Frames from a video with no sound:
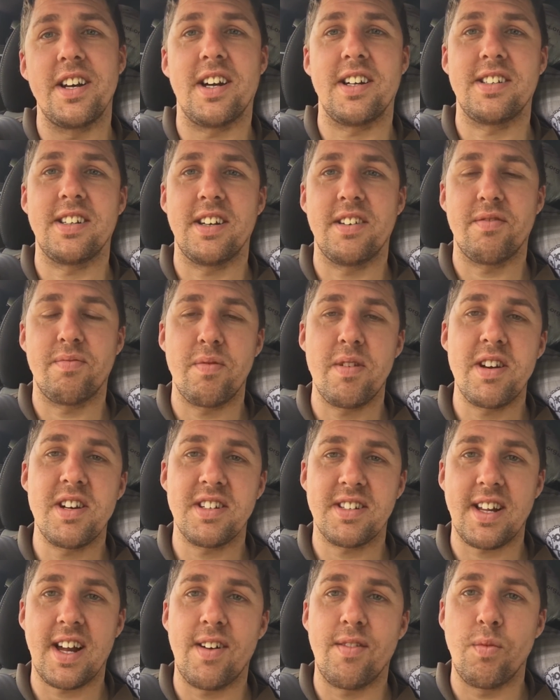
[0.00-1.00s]
I said if we
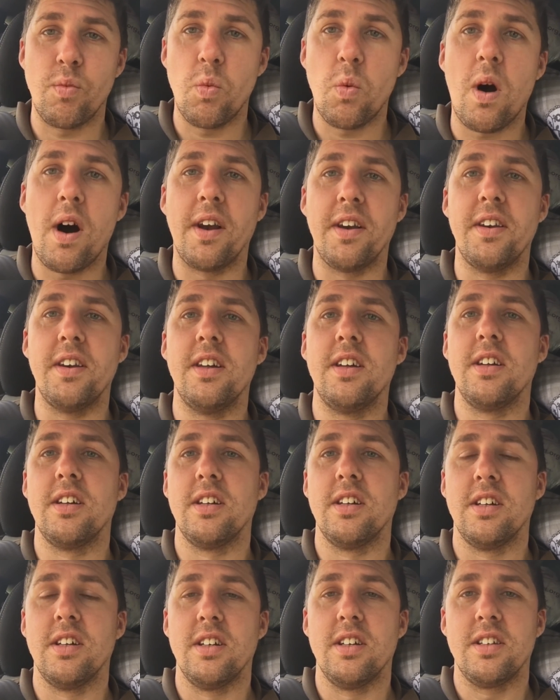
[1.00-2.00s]
just have one
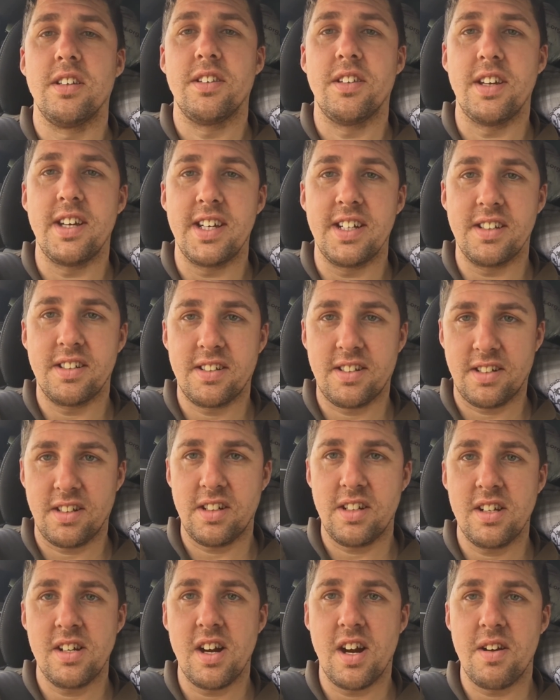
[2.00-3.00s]
that is,
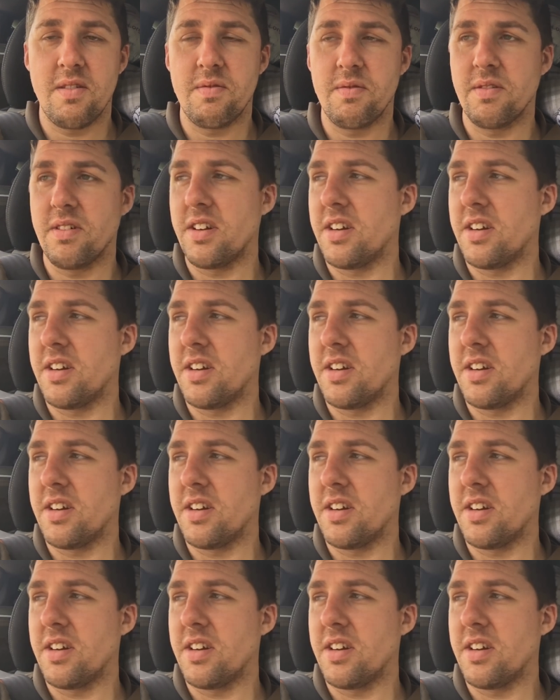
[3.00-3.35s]
you know,